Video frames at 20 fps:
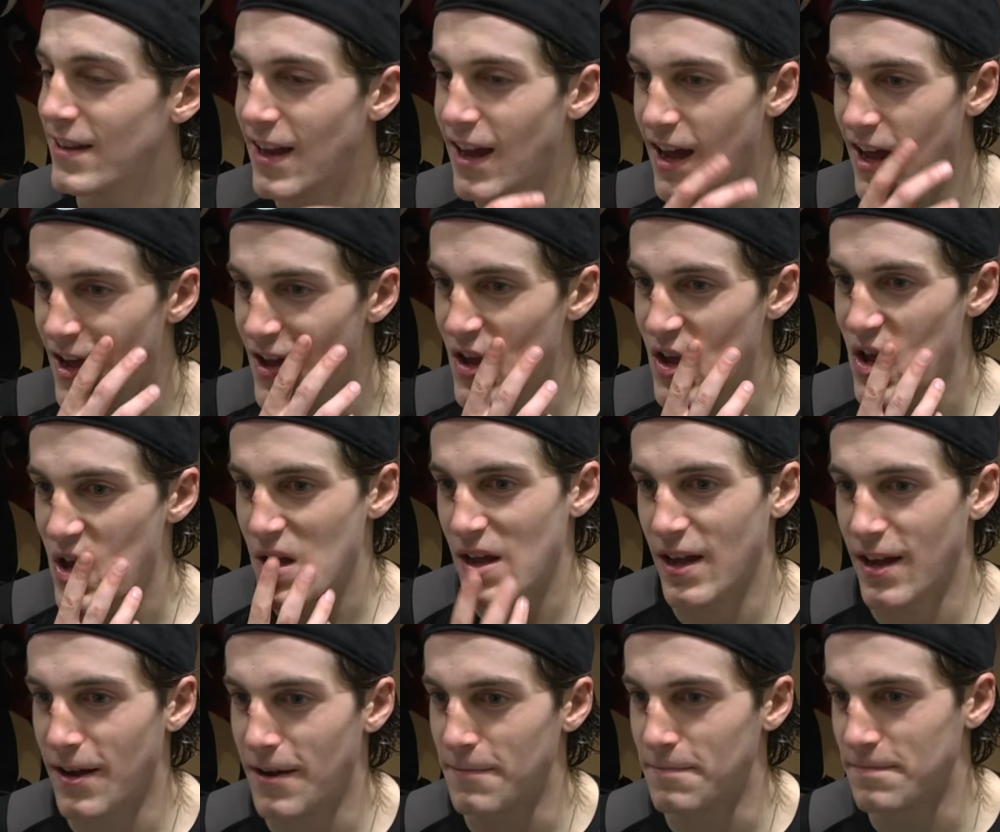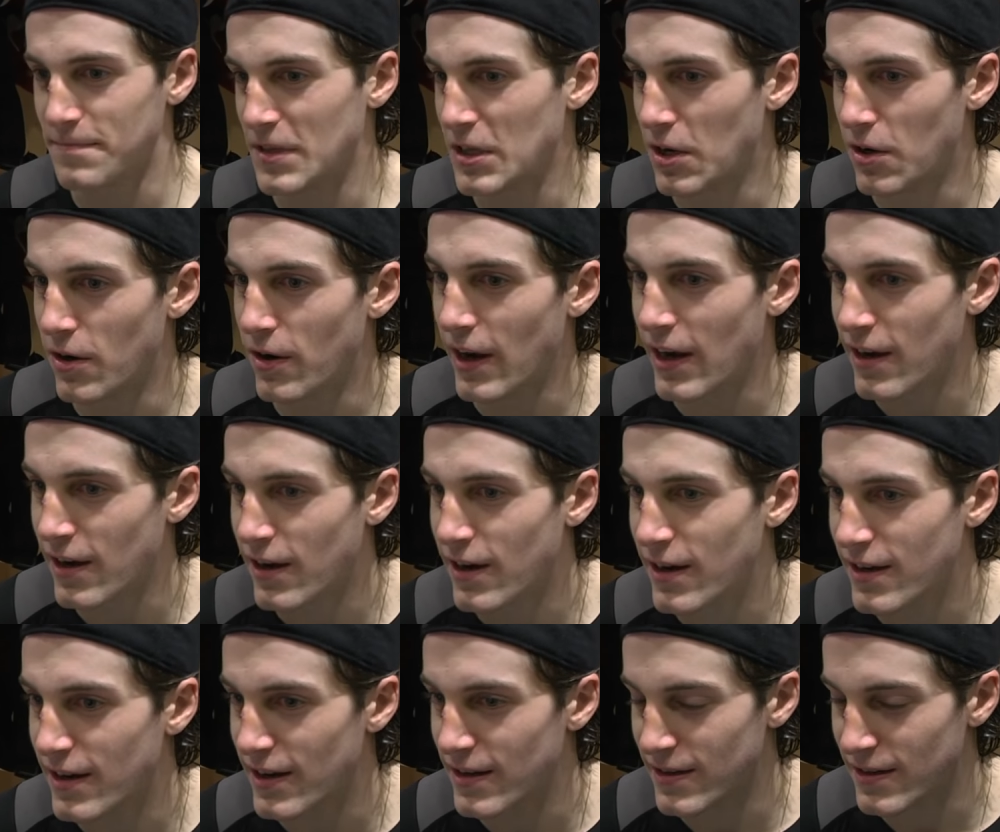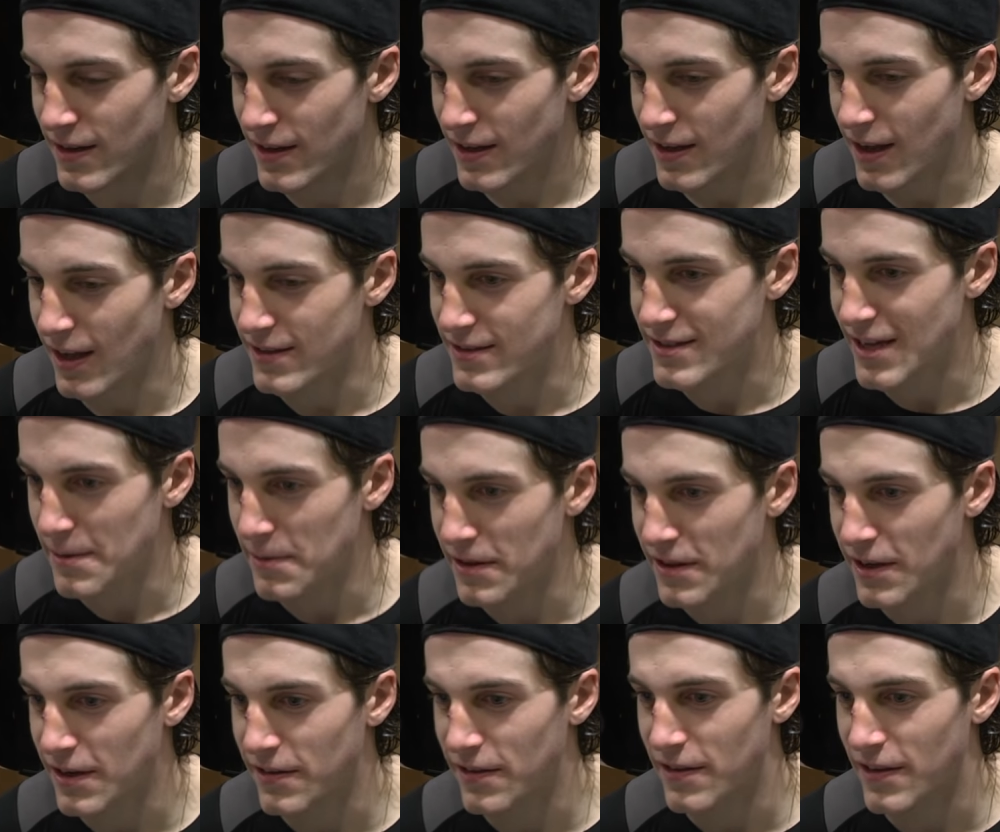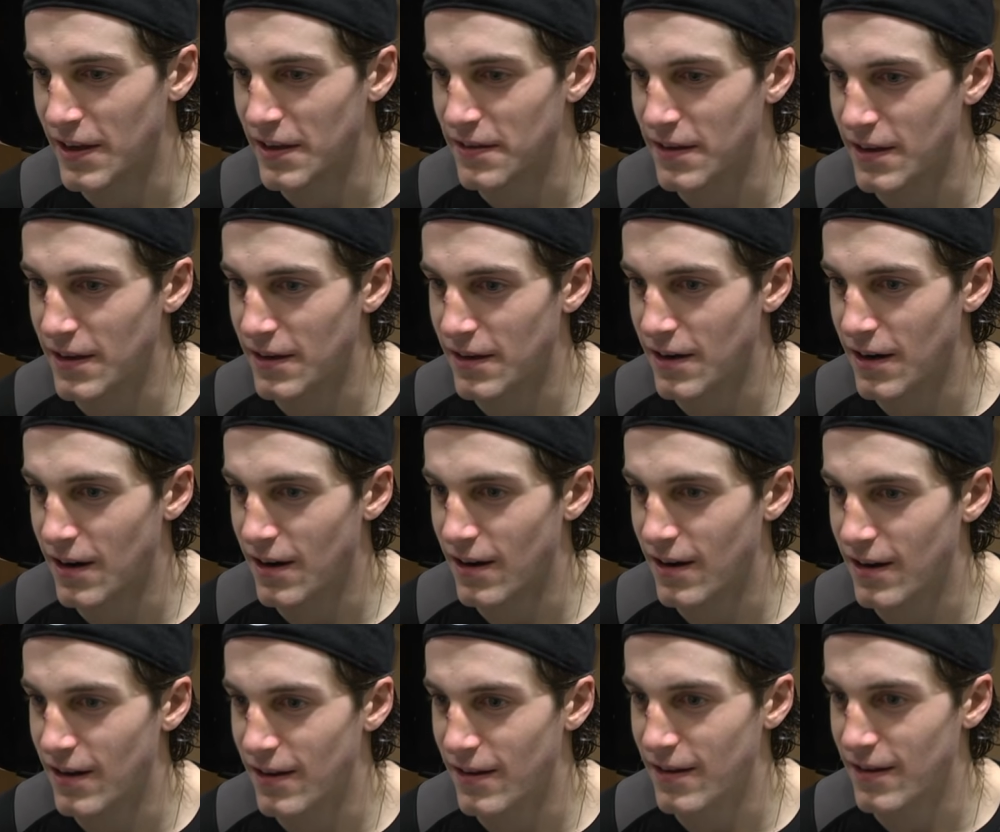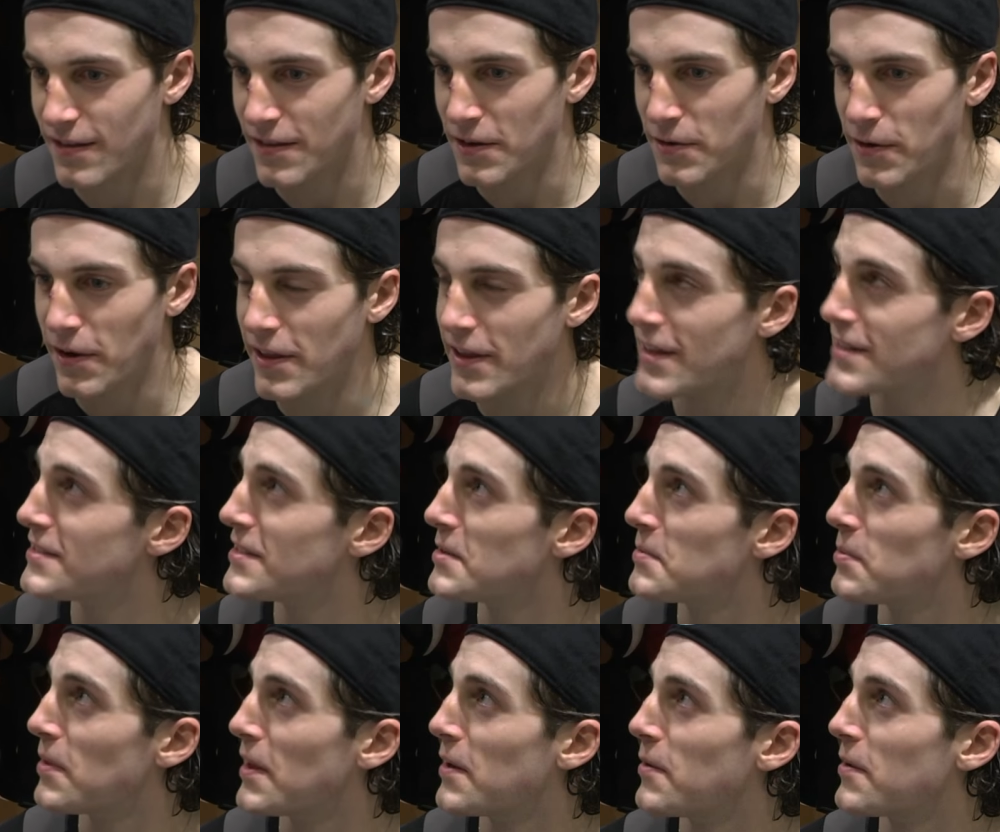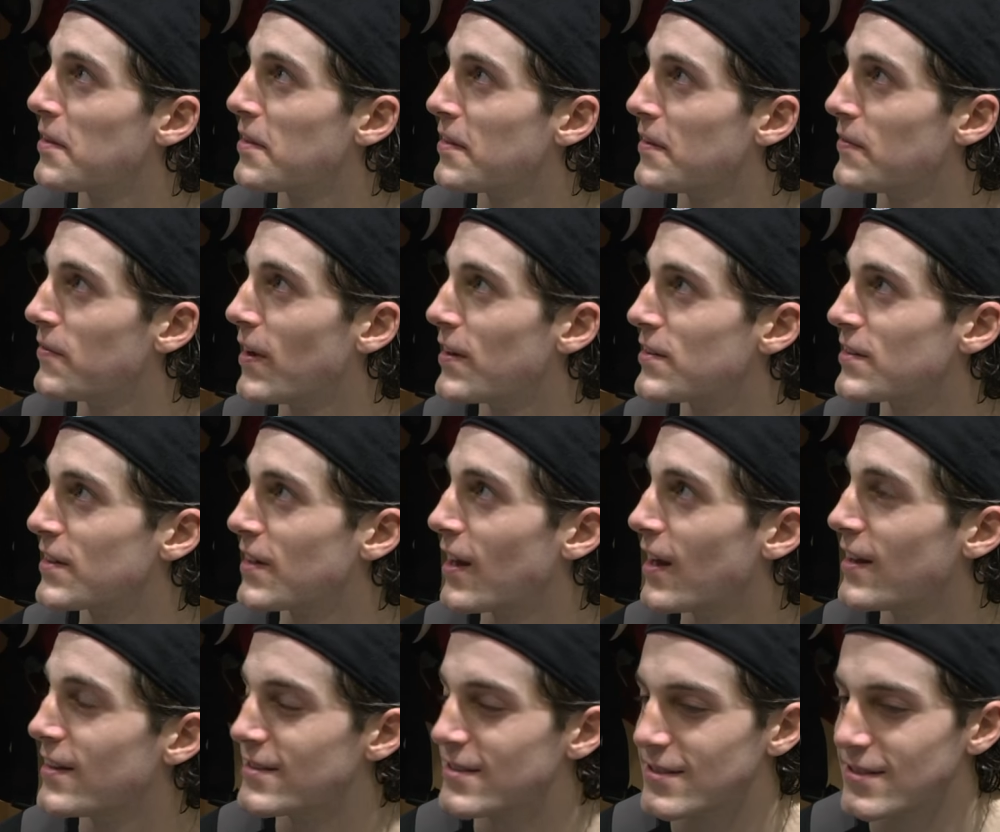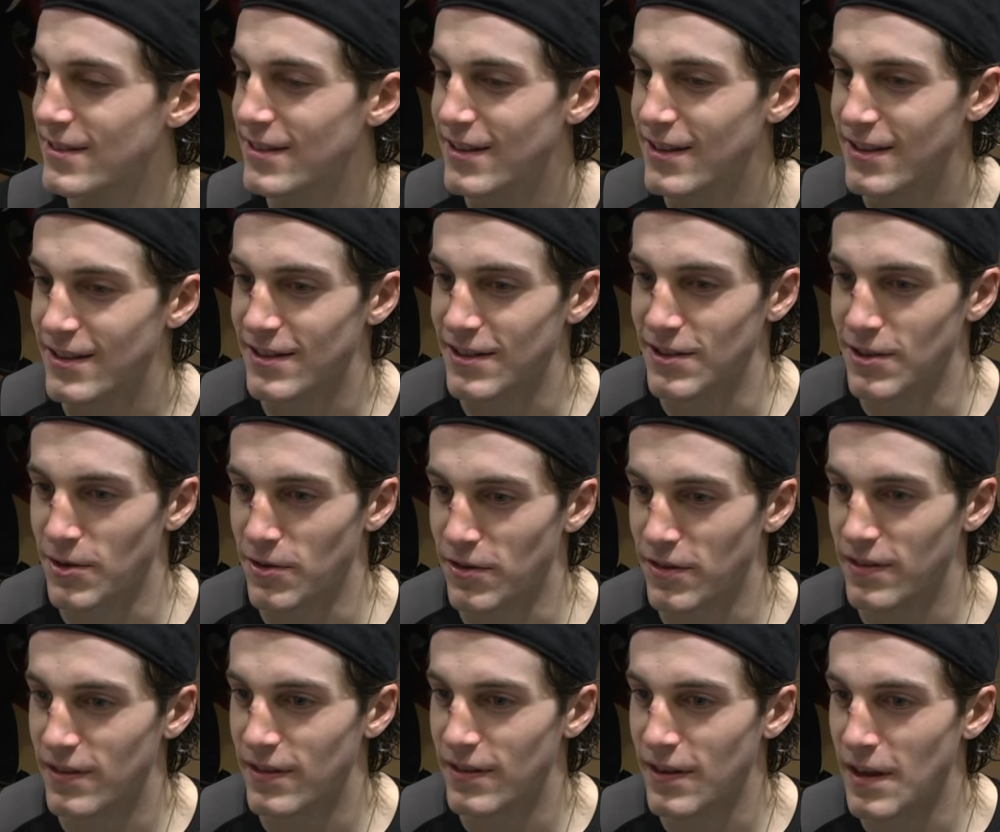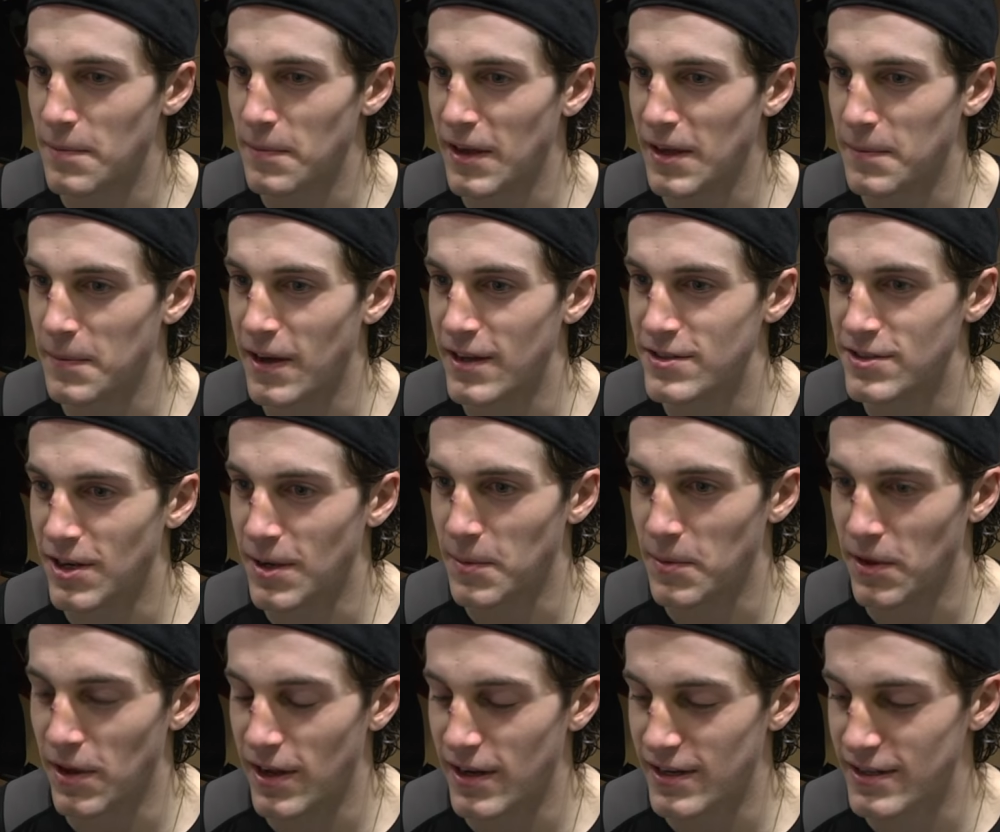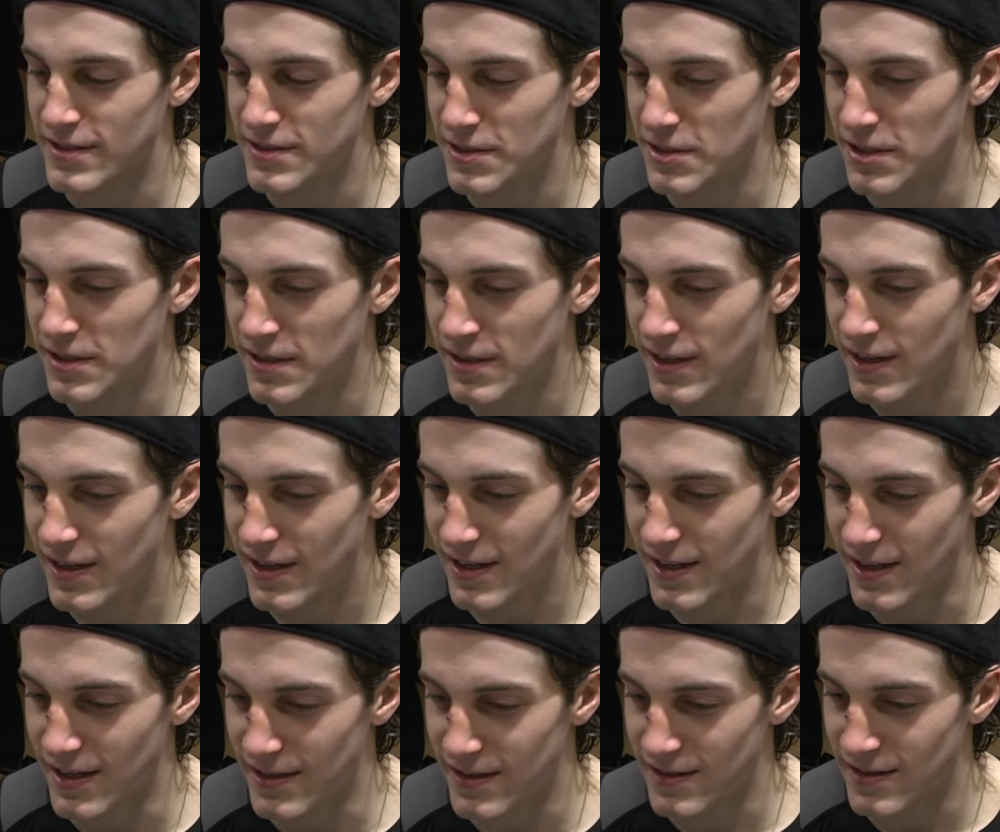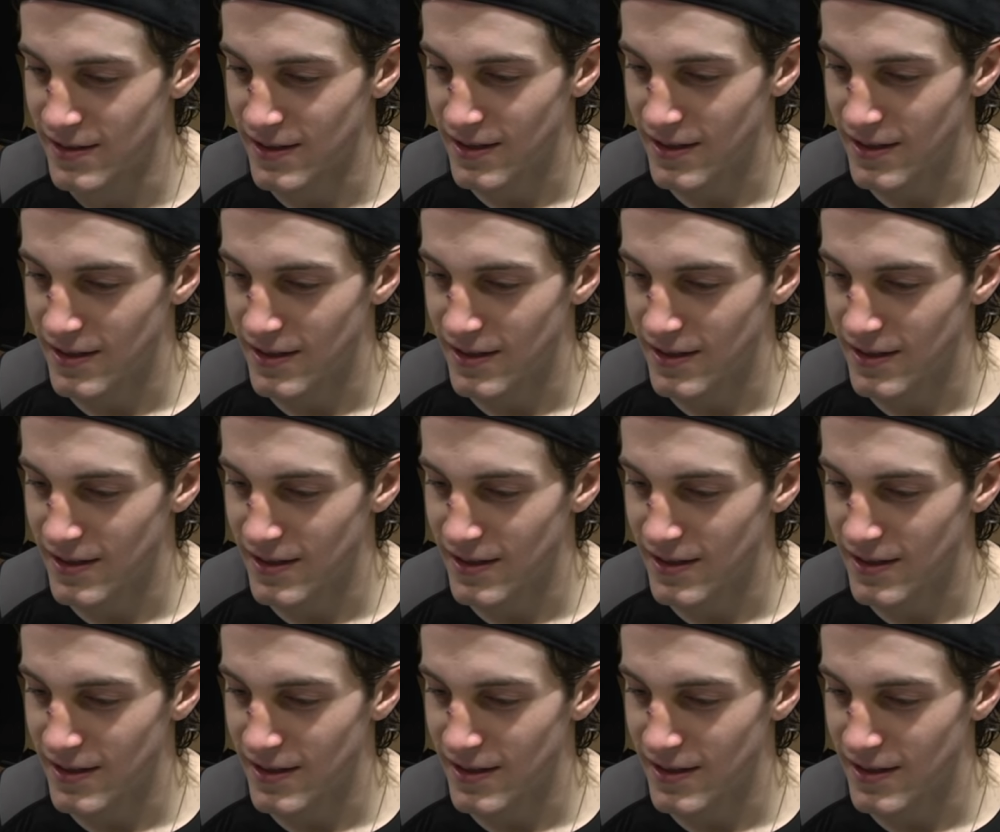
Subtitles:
Yeah, Aaron and Timmy, they're really easy to play with, and they're veteran guys. And, you know, they make my job a lot easier. And,